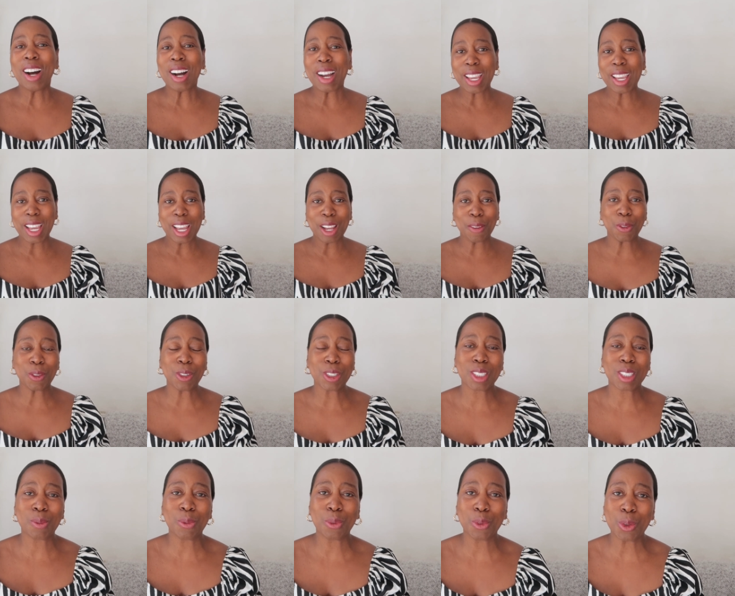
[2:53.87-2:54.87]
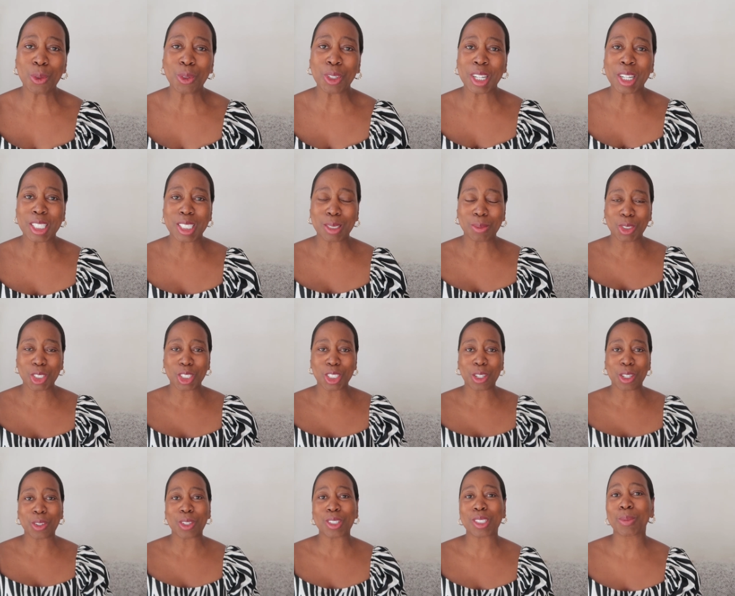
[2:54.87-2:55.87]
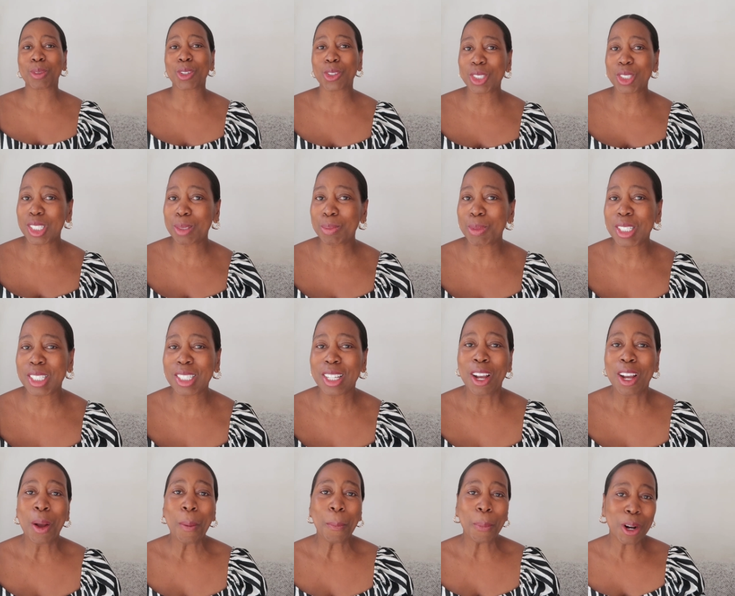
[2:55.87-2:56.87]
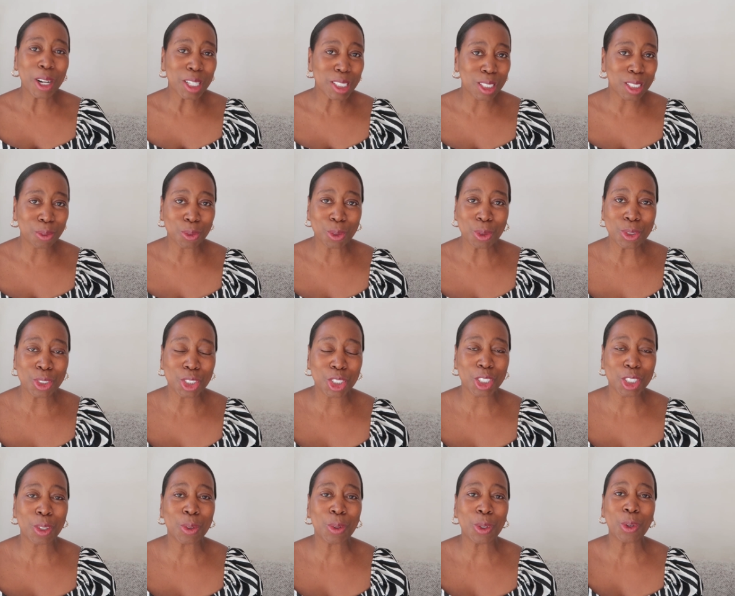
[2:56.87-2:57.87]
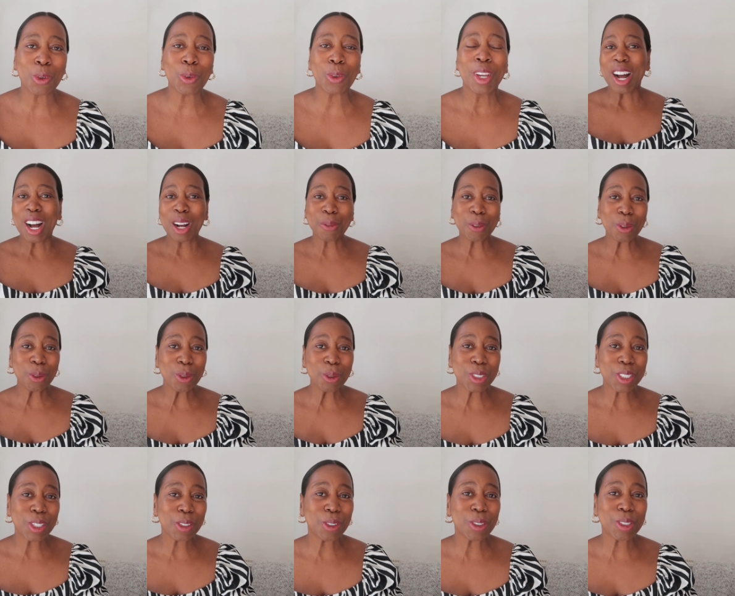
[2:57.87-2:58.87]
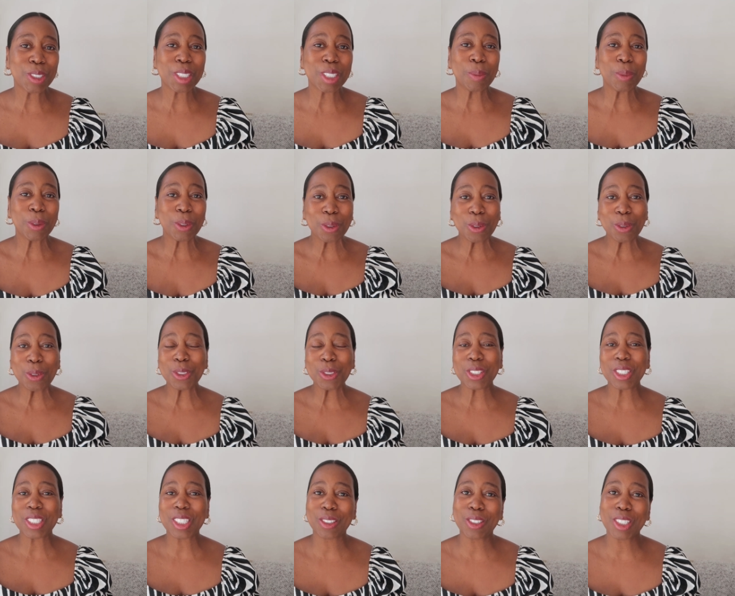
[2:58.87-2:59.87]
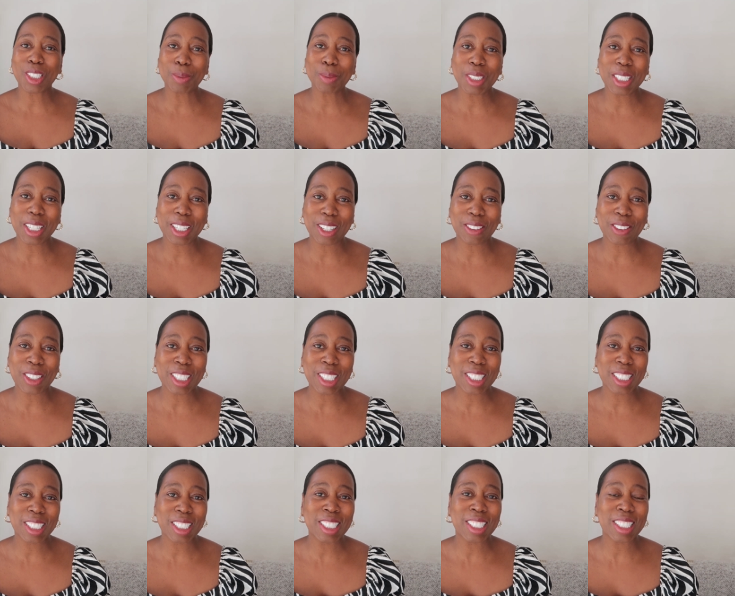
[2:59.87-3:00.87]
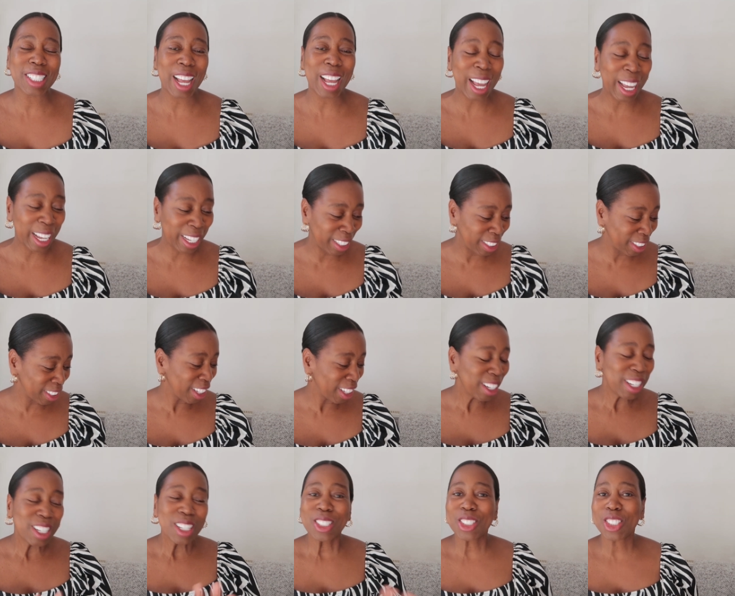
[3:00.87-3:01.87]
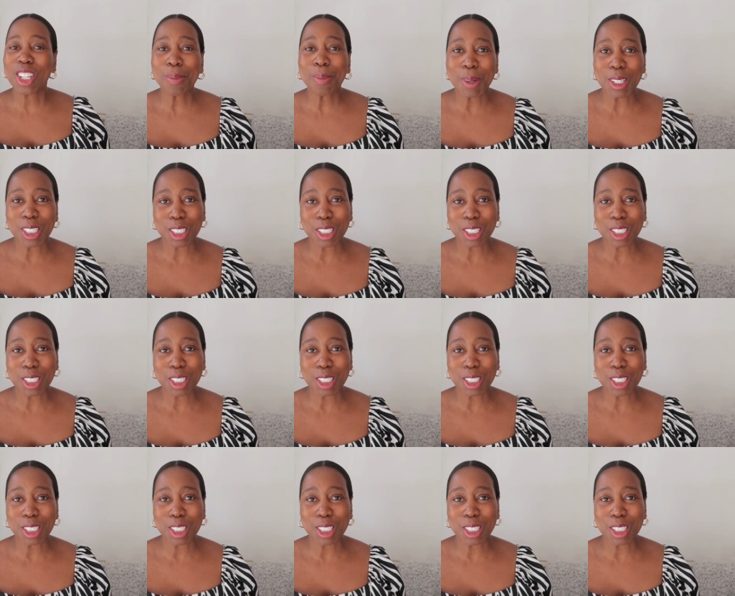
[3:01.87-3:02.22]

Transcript: I have got some food items to show you, some Christmas party food to show you. I've also got some gorgeous Christmas decorations and so